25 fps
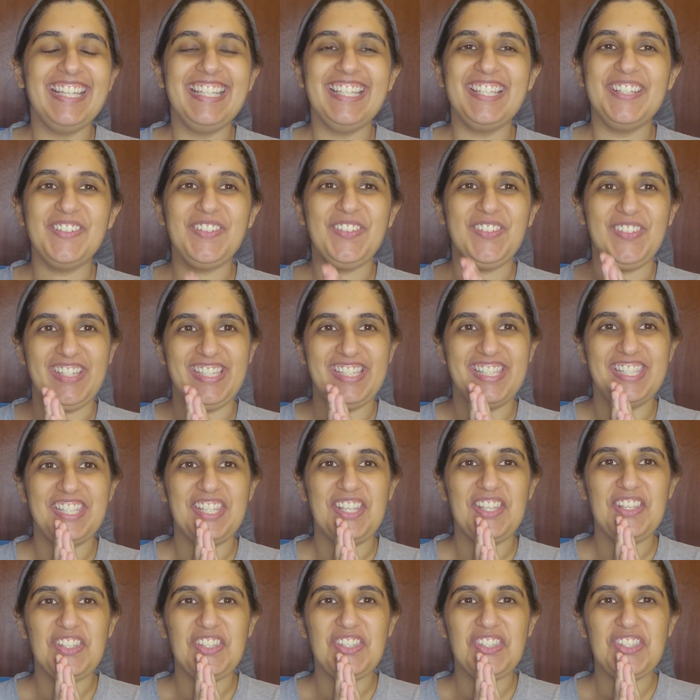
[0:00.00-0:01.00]
It was
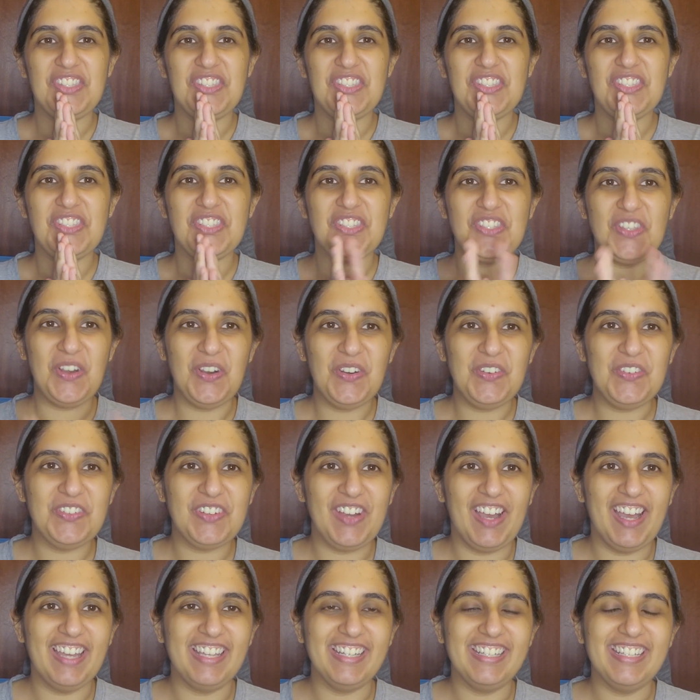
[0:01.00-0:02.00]
so
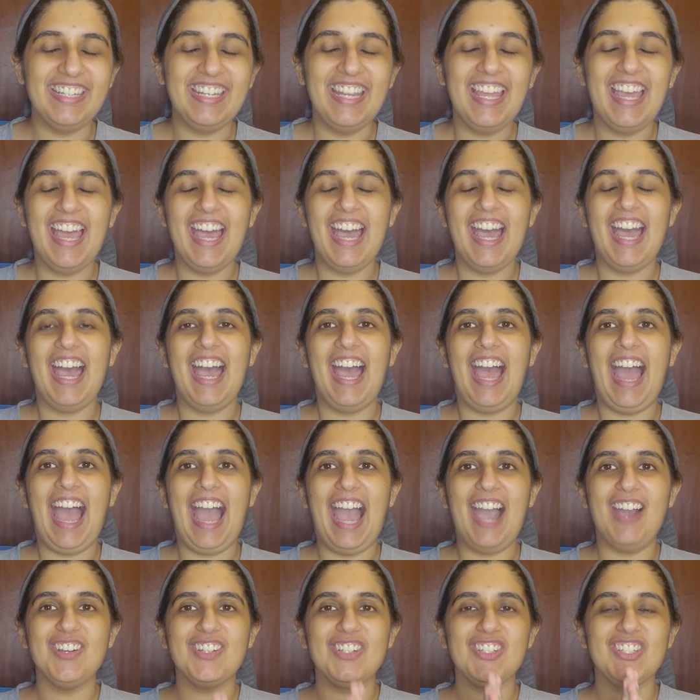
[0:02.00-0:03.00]
fun
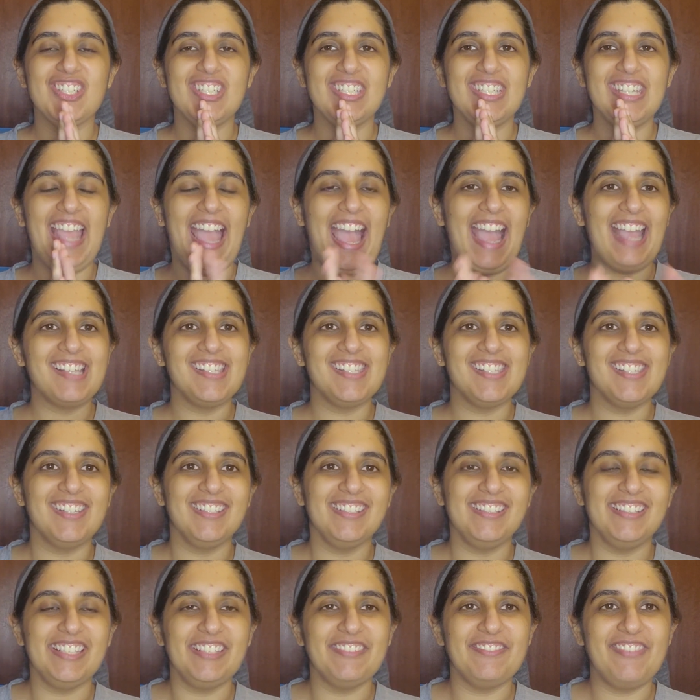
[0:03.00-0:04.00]
how she
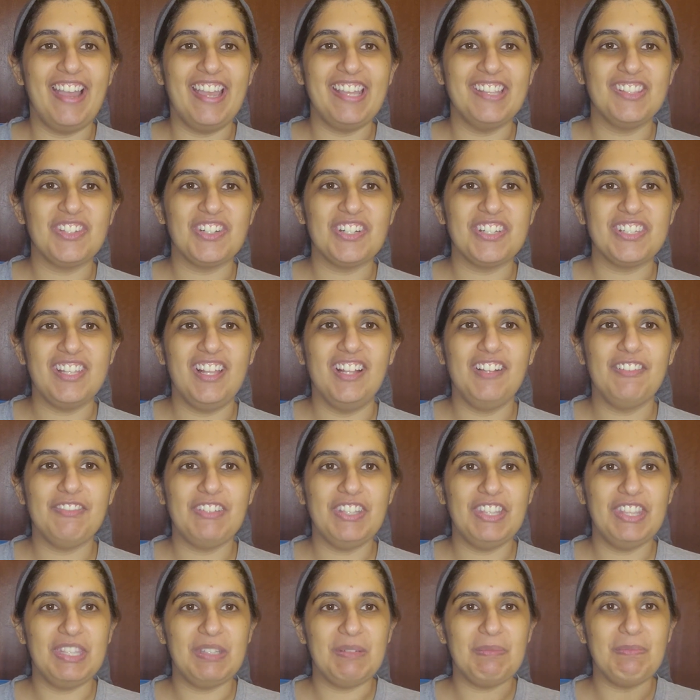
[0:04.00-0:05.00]
accidentally finds herself
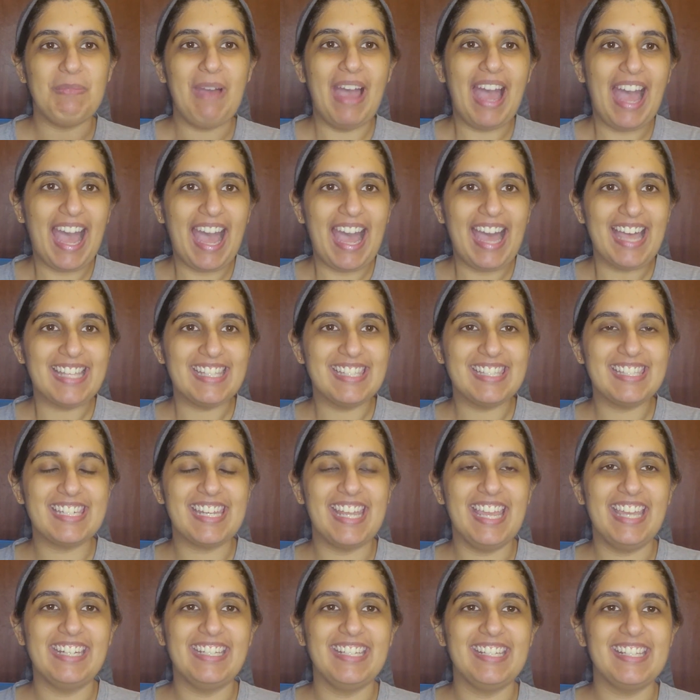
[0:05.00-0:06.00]
in the past,
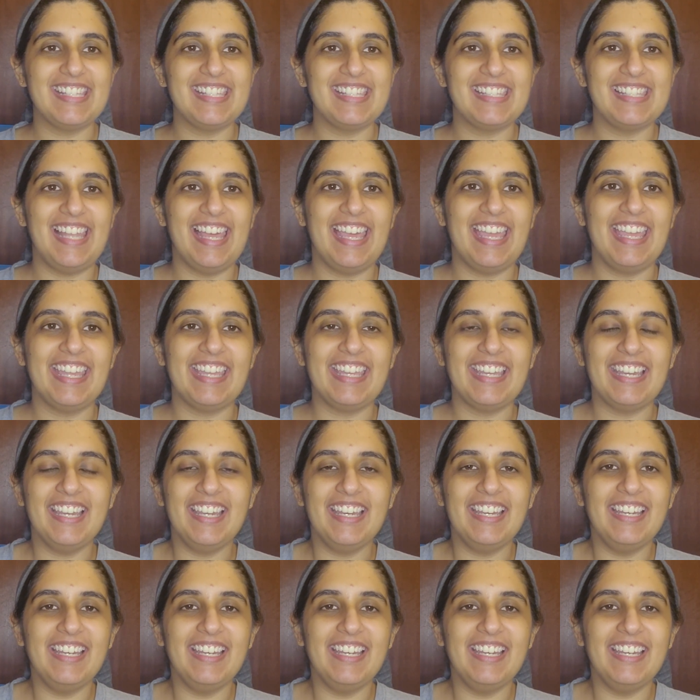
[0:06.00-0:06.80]
and it's like,